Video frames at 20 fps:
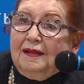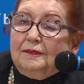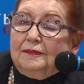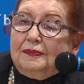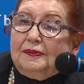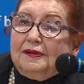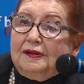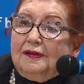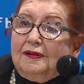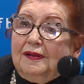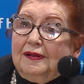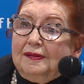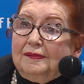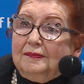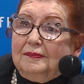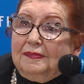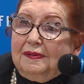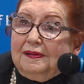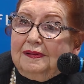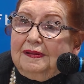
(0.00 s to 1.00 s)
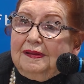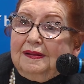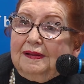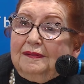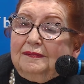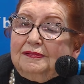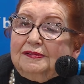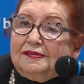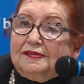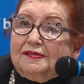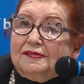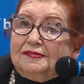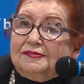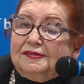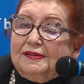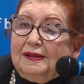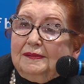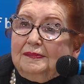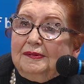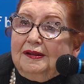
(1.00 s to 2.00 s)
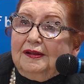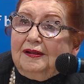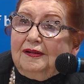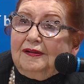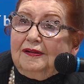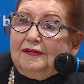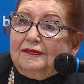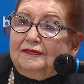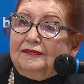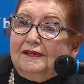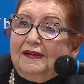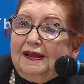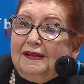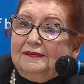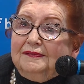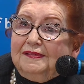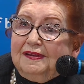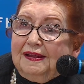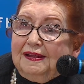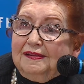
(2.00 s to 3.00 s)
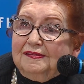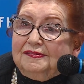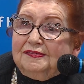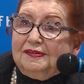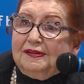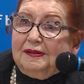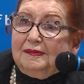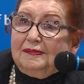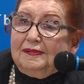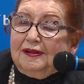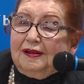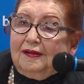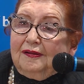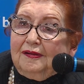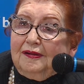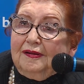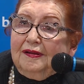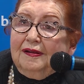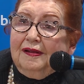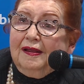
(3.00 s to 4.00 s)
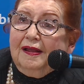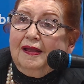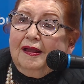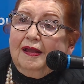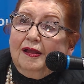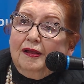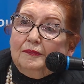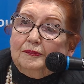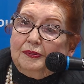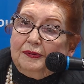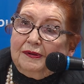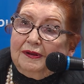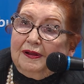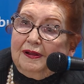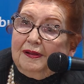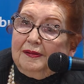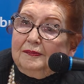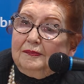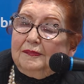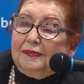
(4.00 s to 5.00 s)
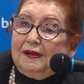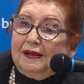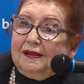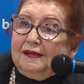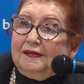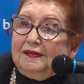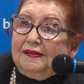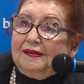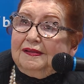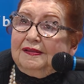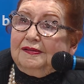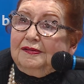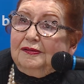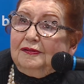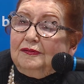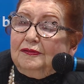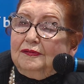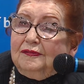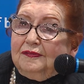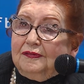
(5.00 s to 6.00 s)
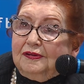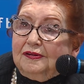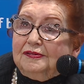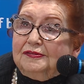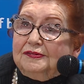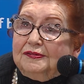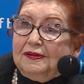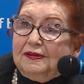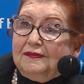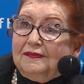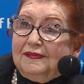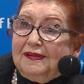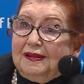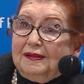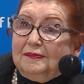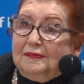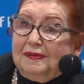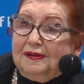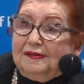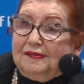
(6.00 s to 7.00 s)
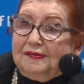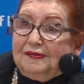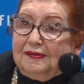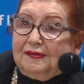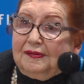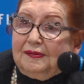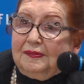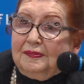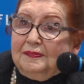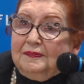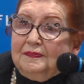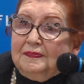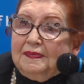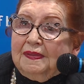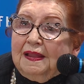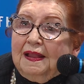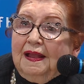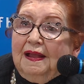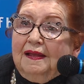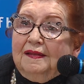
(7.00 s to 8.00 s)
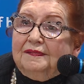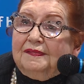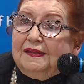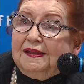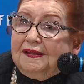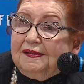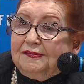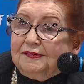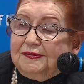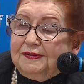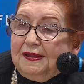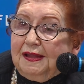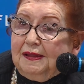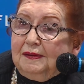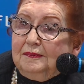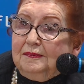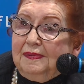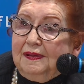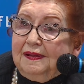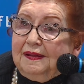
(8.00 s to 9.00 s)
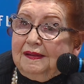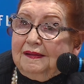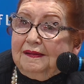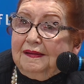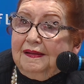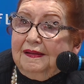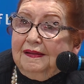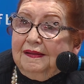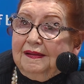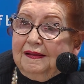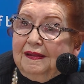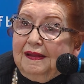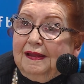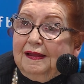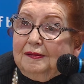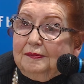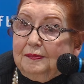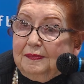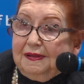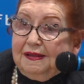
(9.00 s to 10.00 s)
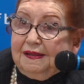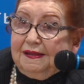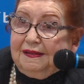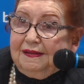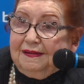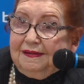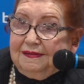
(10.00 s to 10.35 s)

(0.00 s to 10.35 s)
Put on, it was a seminar, a 5-day seminar, put on by the University of Edmonton. They had 10 men and me.